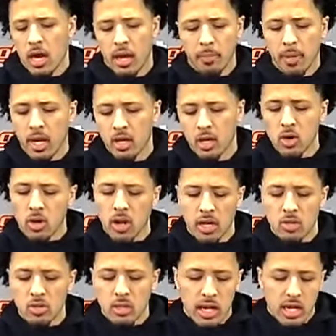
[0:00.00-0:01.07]
I mean, I know, like
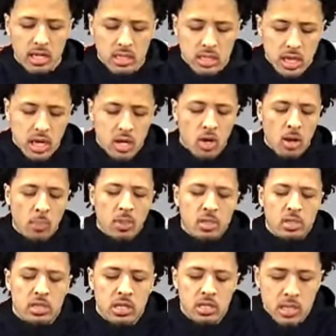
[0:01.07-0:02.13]
I said, I know how much
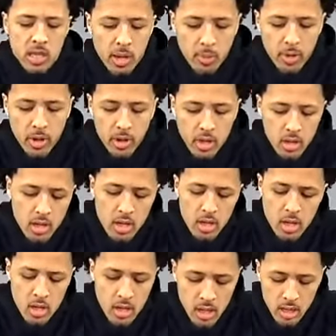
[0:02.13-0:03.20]
attention I bring
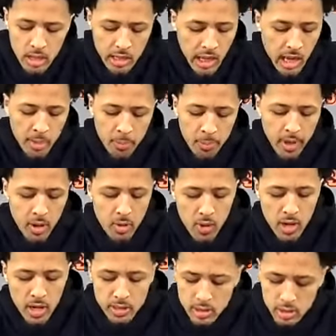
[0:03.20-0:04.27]
game plan
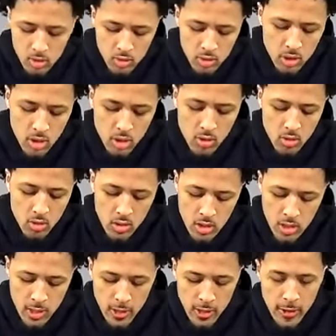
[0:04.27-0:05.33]
wise too. So
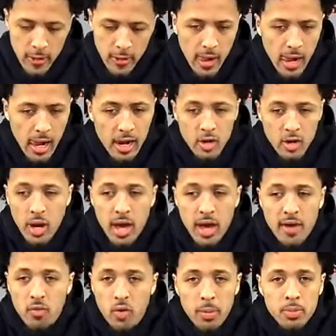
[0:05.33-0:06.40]
I know I
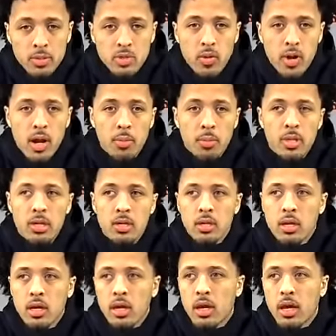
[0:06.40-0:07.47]
have weapons around me,
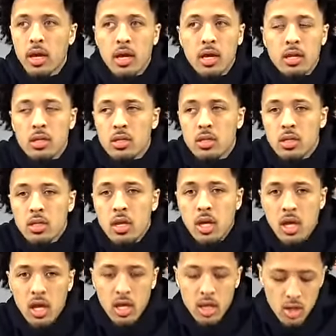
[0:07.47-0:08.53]
and
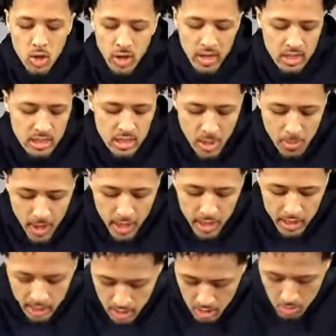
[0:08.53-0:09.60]
you know, anytime that I can
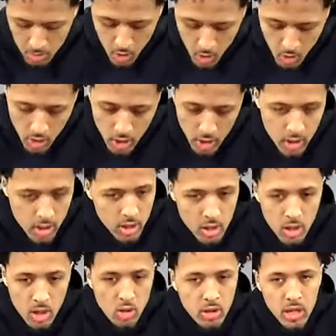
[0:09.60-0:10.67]
get them going,
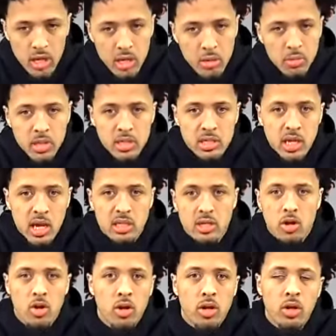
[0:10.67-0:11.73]
you know, getting them good shots
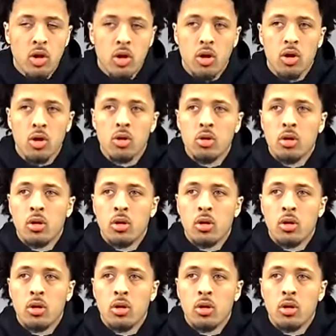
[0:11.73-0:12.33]
early on,